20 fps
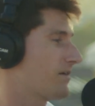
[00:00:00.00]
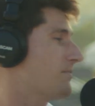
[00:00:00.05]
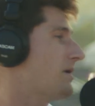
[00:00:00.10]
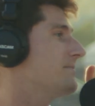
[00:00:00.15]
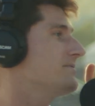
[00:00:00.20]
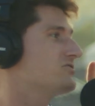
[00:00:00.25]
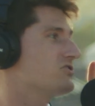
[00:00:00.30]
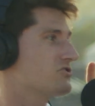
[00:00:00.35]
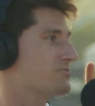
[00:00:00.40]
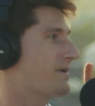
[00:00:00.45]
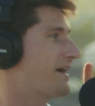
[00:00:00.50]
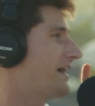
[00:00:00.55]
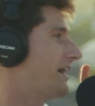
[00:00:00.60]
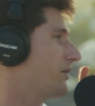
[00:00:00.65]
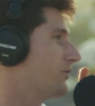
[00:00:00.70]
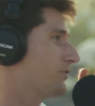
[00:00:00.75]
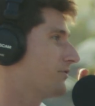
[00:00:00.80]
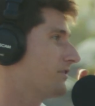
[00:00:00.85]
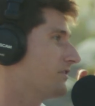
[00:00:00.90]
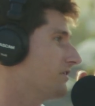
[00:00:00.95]
Maybe it's just my
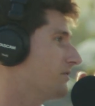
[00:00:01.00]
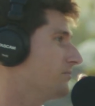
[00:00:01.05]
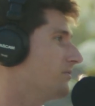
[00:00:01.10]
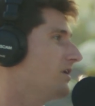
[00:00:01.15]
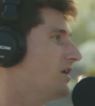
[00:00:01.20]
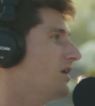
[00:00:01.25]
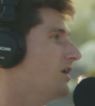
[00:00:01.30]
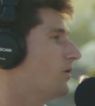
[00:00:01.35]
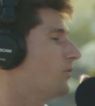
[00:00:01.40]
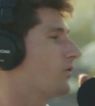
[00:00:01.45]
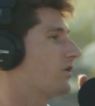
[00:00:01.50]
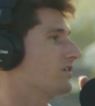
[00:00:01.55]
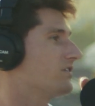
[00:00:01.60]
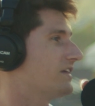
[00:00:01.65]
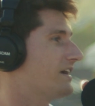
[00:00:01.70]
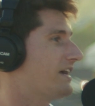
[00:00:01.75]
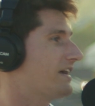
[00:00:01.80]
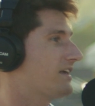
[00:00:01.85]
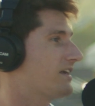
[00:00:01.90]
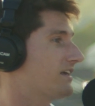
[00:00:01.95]
algorithm where
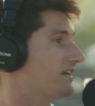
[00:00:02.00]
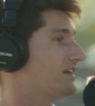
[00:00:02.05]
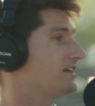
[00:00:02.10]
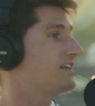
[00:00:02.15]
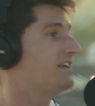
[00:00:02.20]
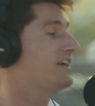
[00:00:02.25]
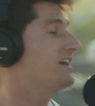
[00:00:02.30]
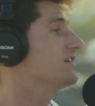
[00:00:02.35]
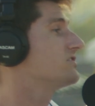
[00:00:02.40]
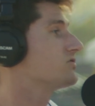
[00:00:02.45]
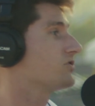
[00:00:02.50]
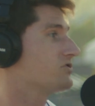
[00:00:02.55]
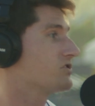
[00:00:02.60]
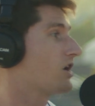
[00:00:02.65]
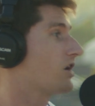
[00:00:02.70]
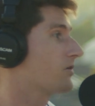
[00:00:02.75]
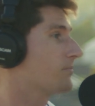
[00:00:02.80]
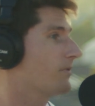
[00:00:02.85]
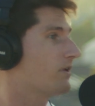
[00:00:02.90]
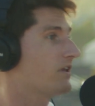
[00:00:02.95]
like kids are
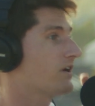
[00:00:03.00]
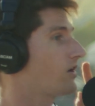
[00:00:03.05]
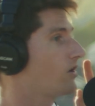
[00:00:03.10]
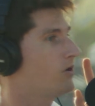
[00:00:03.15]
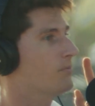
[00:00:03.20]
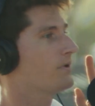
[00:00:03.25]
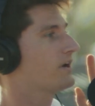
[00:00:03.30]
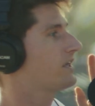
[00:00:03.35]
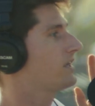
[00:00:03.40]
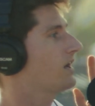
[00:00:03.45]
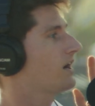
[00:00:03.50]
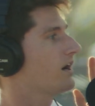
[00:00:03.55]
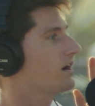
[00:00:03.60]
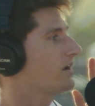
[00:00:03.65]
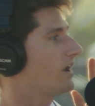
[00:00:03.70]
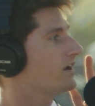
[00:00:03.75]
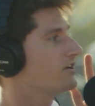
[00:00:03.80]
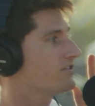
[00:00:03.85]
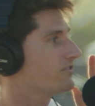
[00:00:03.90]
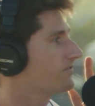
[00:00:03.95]
talking about like, oh my God,
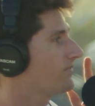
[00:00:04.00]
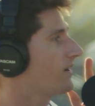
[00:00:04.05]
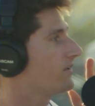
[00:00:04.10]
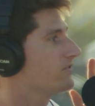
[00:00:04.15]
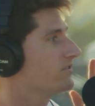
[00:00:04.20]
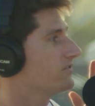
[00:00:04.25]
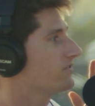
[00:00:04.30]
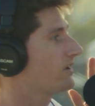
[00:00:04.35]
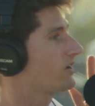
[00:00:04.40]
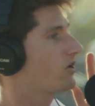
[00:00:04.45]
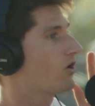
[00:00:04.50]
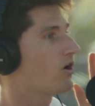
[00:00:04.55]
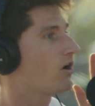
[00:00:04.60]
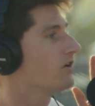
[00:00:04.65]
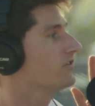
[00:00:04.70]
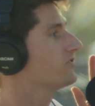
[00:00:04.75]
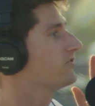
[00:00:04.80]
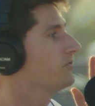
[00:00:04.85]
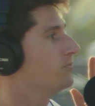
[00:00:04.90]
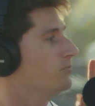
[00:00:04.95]
I just found this like
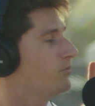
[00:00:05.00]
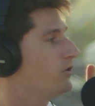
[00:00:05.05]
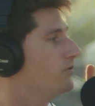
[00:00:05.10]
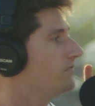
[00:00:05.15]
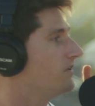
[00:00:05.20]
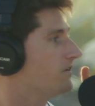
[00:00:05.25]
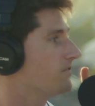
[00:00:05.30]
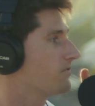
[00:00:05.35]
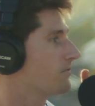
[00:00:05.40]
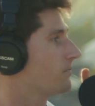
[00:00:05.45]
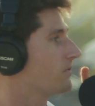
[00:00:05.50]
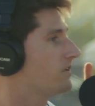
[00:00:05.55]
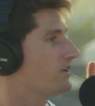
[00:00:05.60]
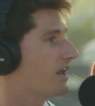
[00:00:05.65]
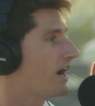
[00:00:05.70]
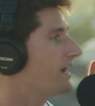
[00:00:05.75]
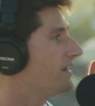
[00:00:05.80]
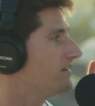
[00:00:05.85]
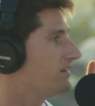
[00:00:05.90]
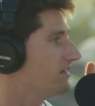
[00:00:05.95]
awesome movie from the
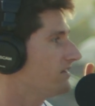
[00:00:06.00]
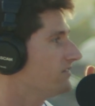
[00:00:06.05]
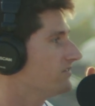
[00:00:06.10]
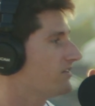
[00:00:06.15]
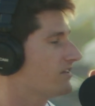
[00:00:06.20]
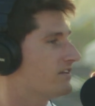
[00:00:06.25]
90s.